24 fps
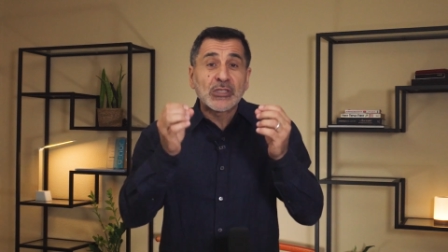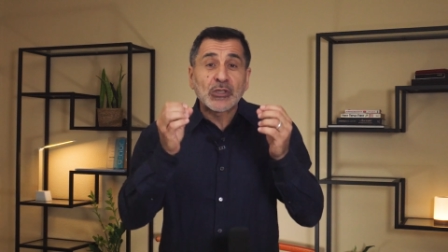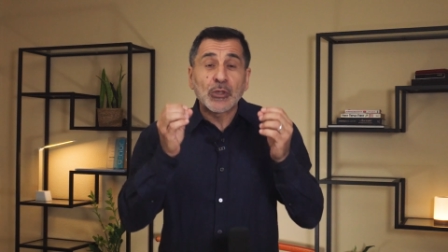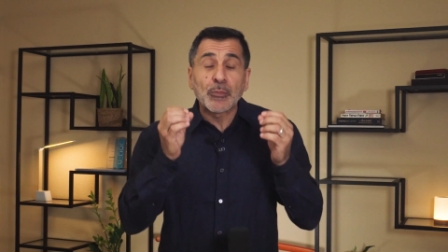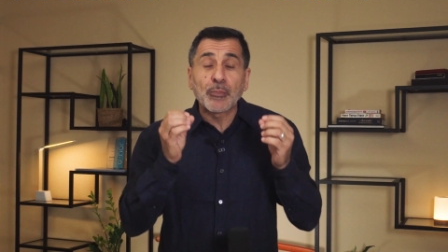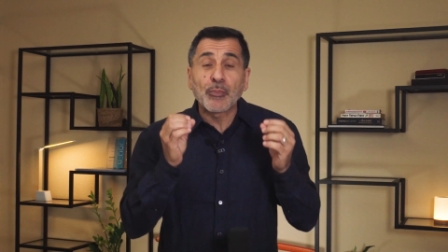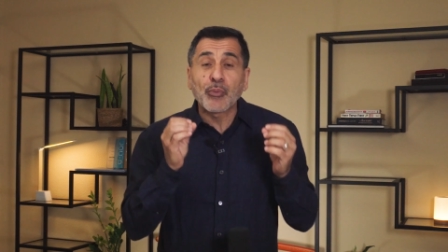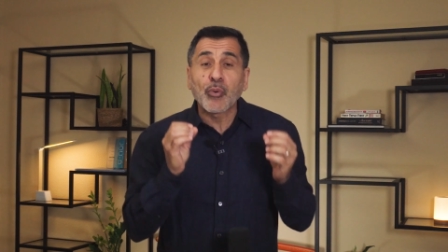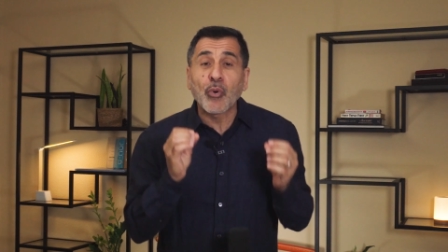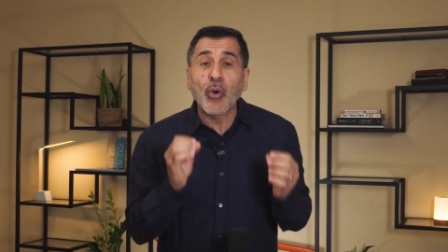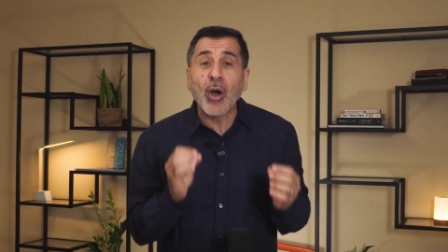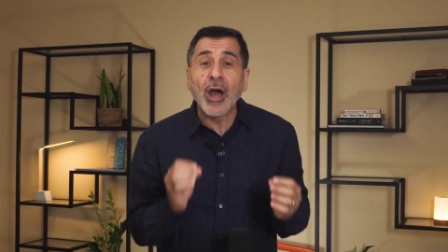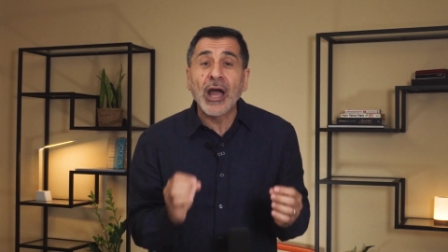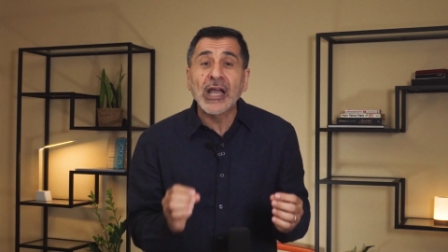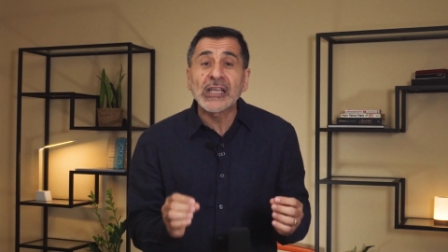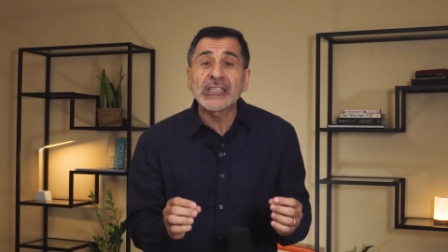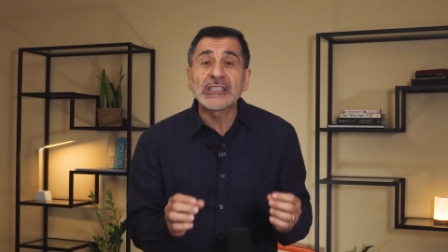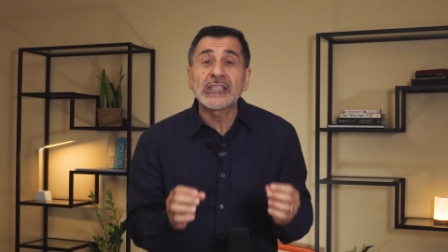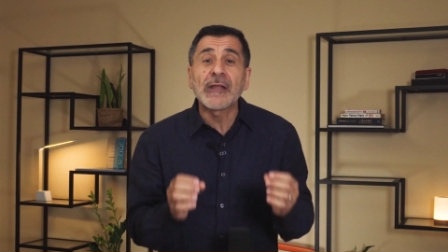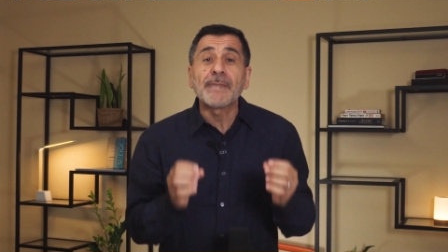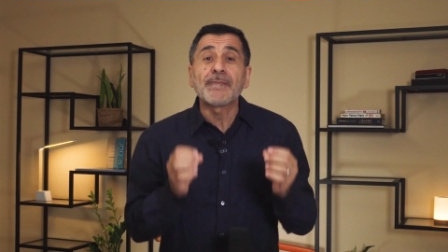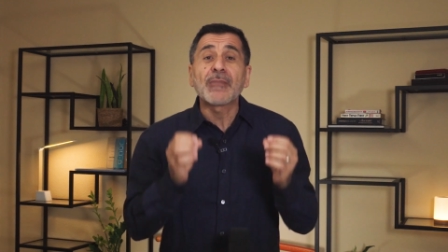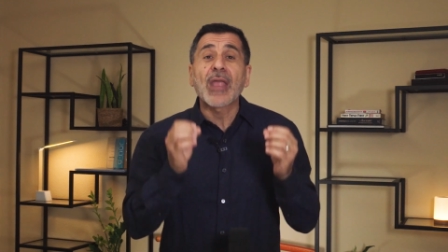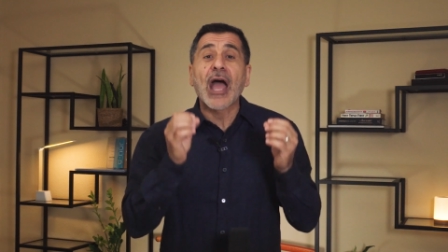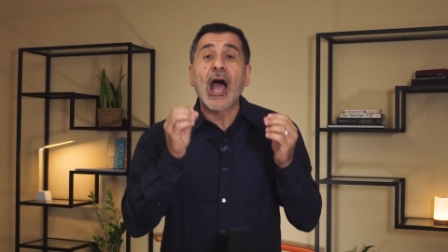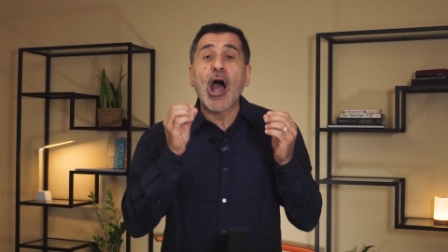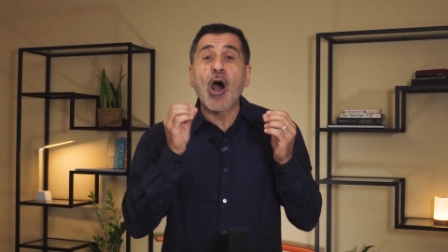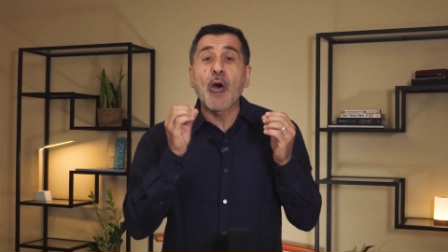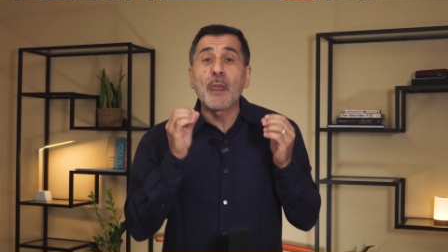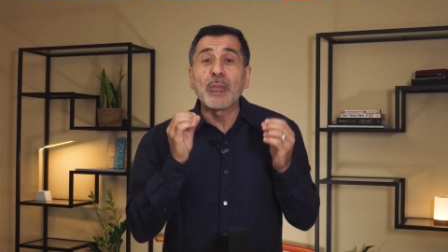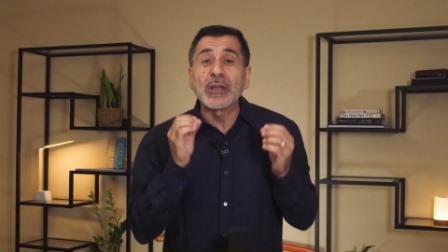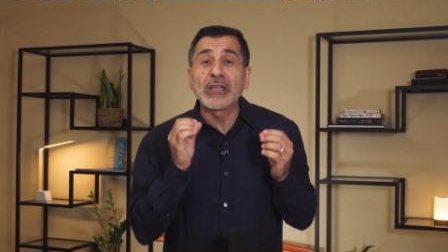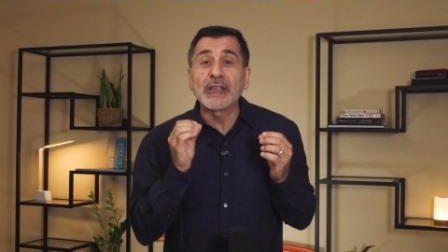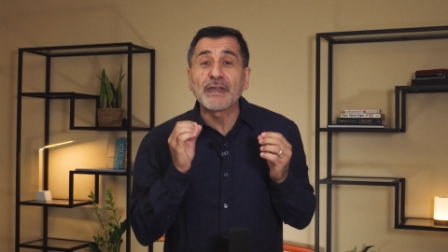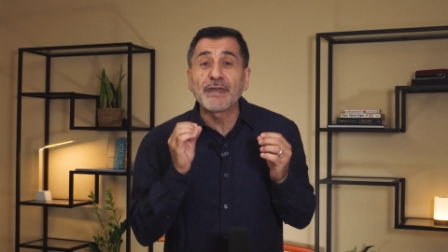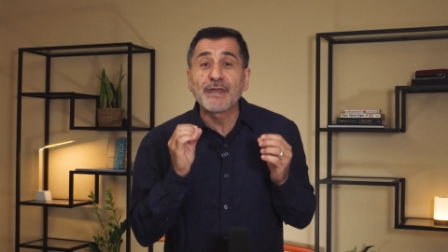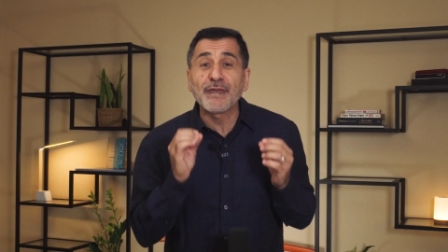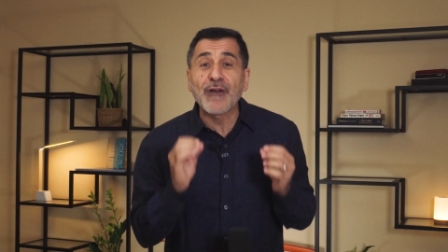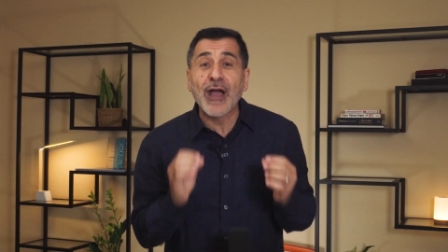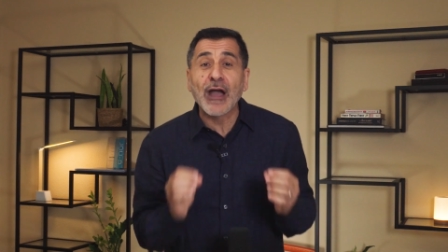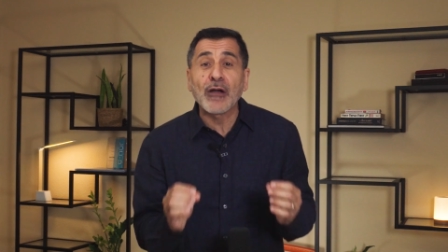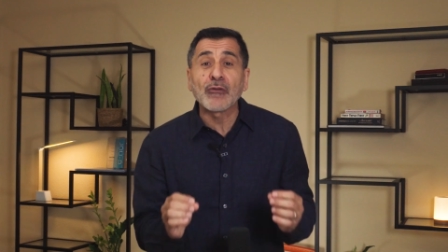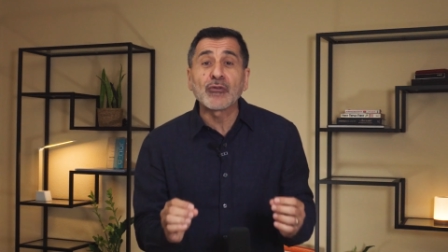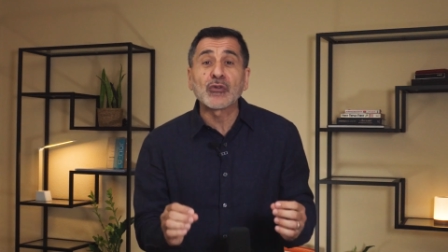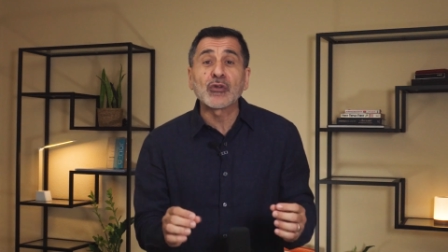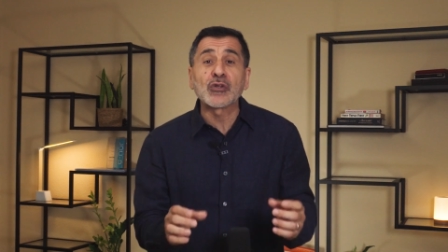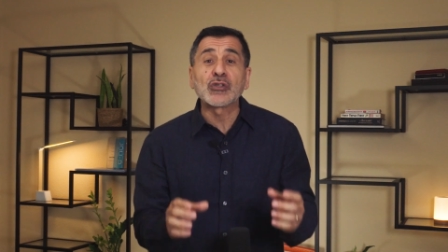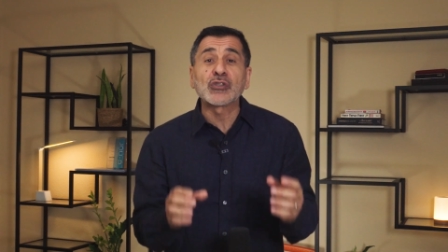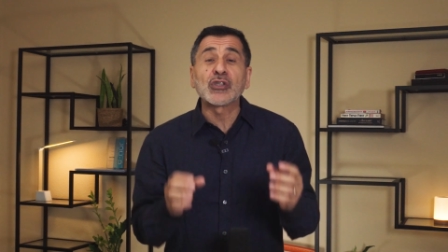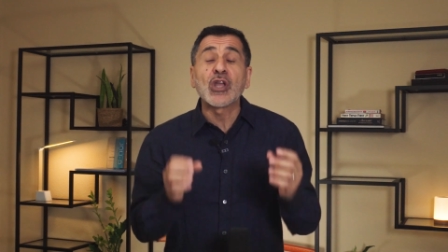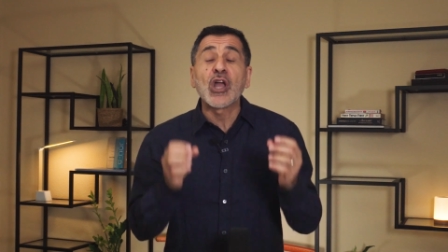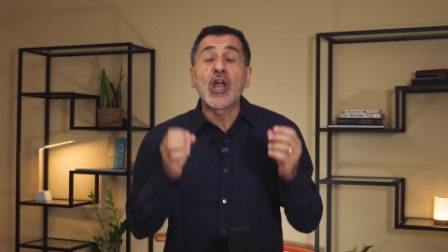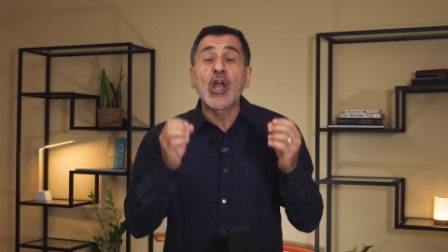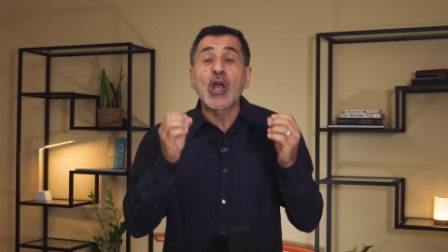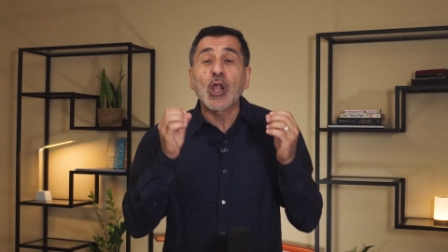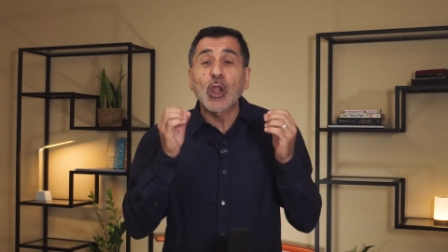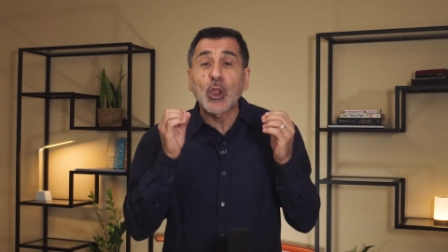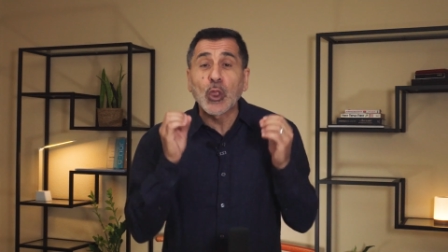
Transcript: surprised how many founders